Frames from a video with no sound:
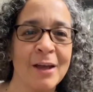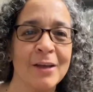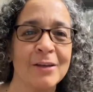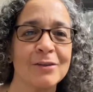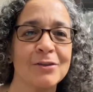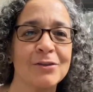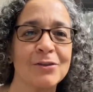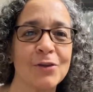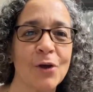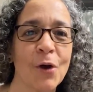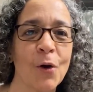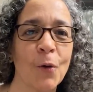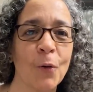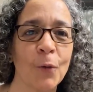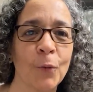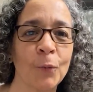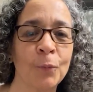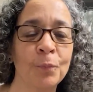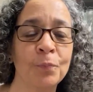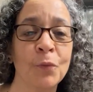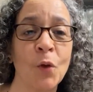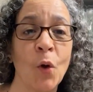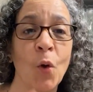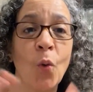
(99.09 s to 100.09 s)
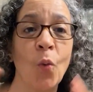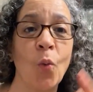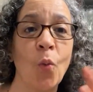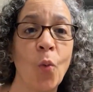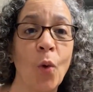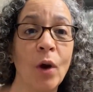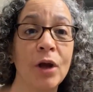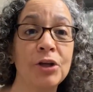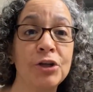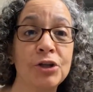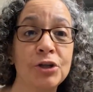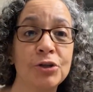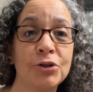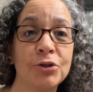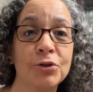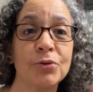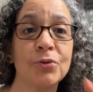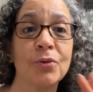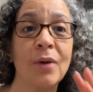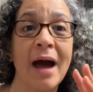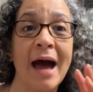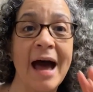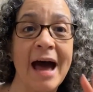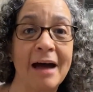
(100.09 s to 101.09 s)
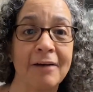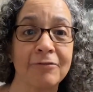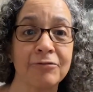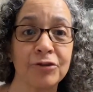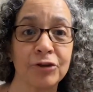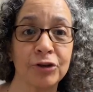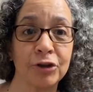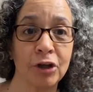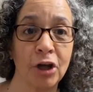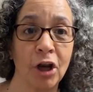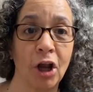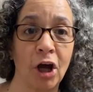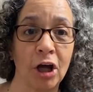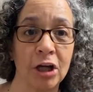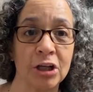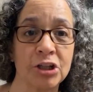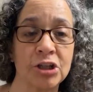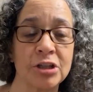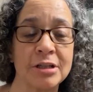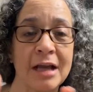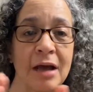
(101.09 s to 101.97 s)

So what do you do after you launch?